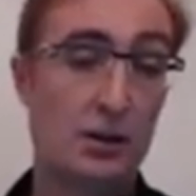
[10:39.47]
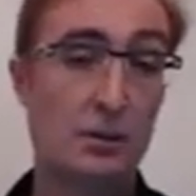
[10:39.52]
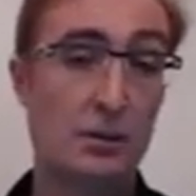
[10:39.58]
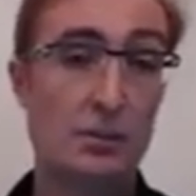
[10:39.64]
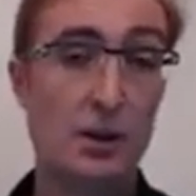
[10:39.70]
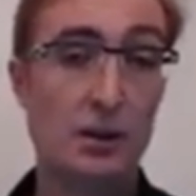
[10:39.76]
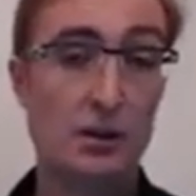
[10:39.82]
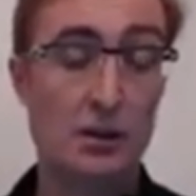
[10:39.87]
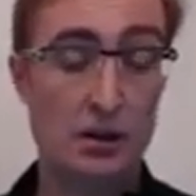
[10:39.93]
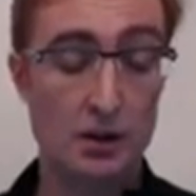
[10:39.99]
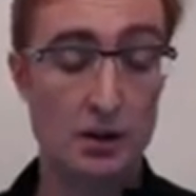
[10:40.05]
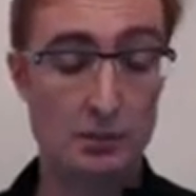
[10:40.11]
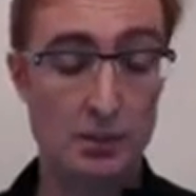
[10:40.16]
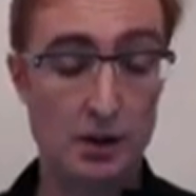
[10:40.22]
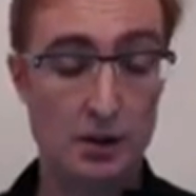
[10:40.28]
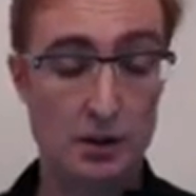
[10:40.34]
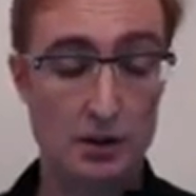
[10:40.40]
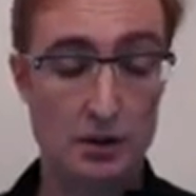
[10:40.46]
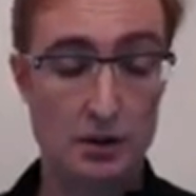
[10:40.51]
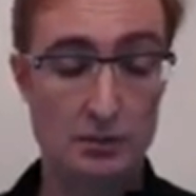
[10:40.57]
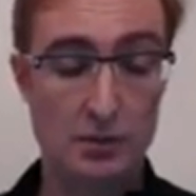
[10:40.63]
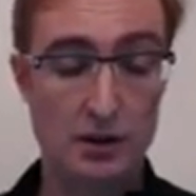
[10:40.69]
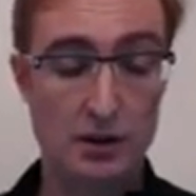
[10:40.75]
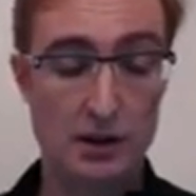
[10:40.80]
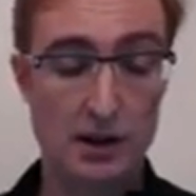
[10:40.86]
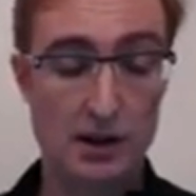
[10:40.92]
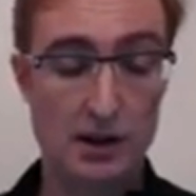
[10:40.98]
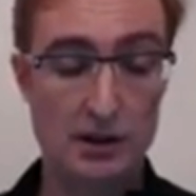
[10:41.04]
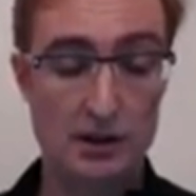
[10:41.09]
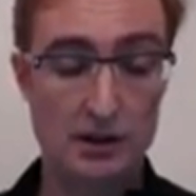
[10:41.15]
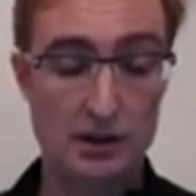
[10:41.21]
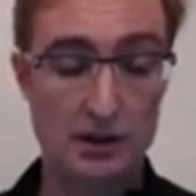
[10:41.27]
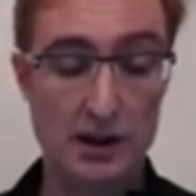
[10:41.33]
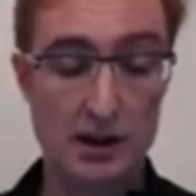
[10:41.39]
So computer-to-computer
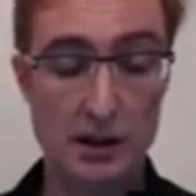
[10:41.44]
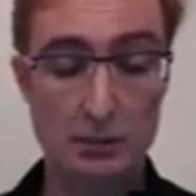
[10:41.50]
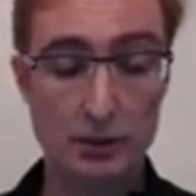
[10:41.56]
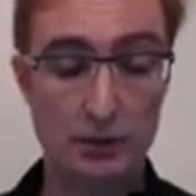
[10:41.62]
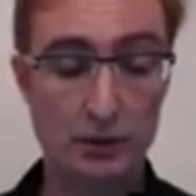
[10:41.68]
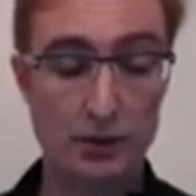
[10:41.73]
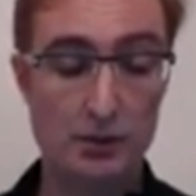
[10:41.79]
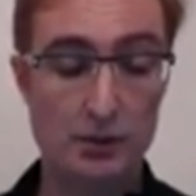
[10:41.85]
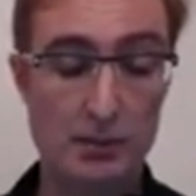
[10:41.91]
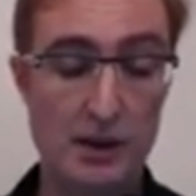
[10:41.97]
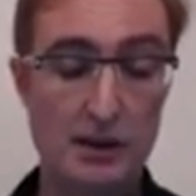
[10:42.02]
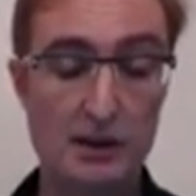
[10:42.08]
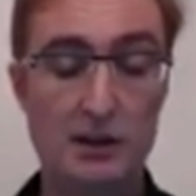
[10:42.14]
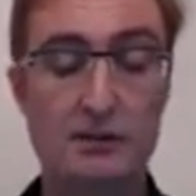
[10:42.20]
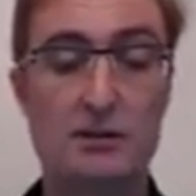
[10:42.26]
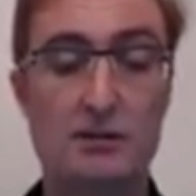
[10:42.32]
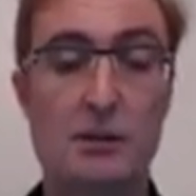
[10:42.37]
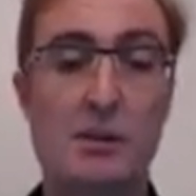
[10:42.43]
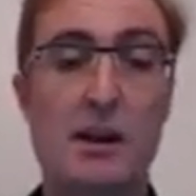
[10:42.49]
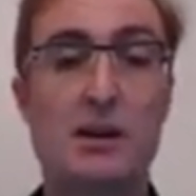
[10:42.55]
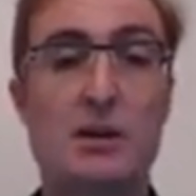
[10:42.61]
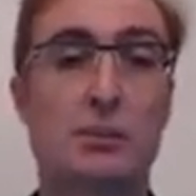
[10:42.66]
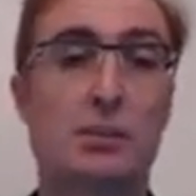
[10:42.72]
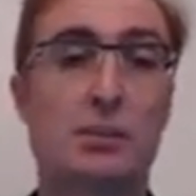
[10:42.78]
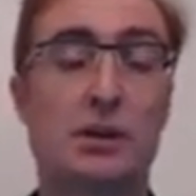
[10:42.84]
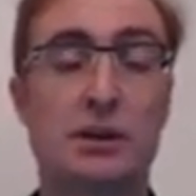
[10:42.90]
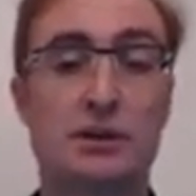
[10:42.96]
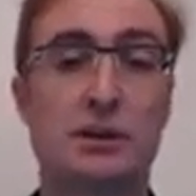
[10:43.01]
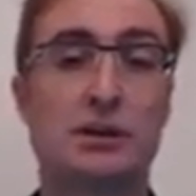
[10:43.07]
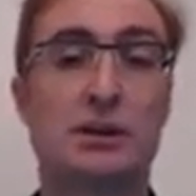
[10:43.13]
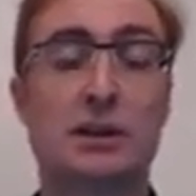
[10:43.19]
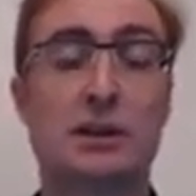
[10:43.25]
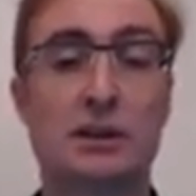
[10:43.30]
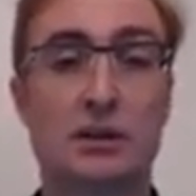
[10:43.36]
communication enables automated information
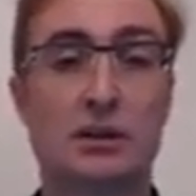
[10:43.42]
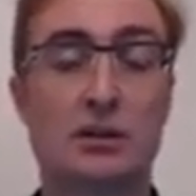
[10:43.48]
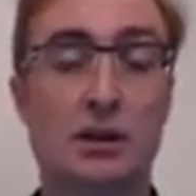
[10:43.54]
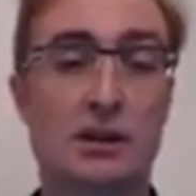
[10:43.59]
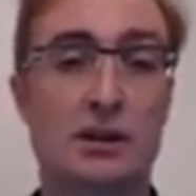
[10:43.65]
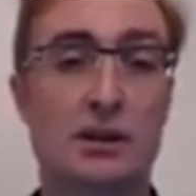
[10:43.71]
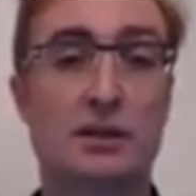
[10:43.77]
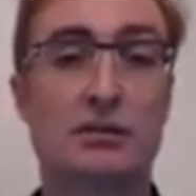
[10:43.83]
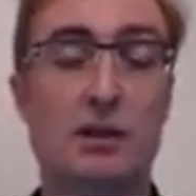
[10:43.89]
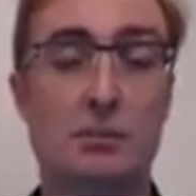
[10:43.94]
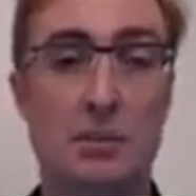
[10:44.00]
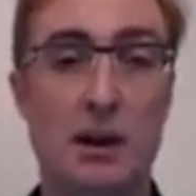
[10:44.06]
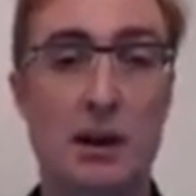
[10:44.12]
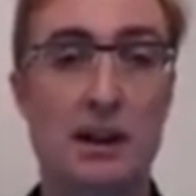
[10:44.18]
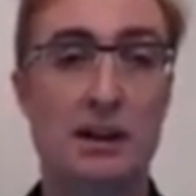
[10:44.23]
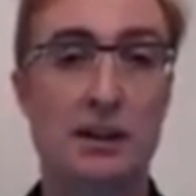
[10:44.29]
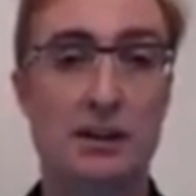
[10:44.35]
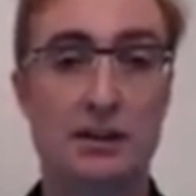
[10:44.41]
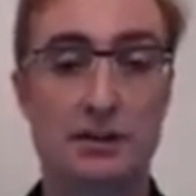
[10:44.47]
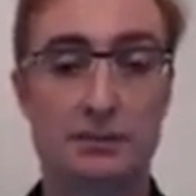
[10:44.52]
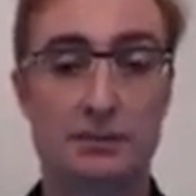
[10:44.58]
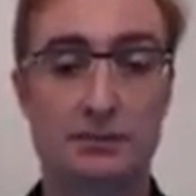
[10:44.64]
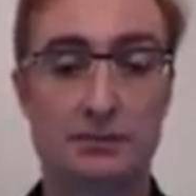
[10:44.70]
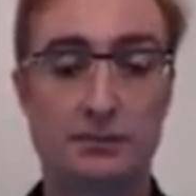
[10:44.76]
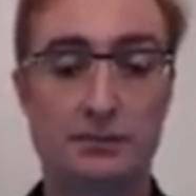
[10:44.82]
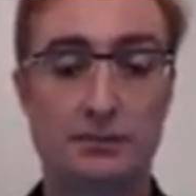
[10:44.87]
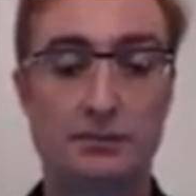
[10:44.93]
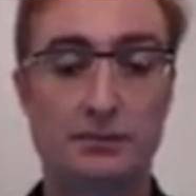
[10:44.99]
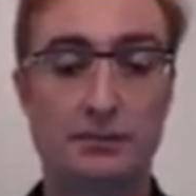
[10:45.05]
processing across different parties.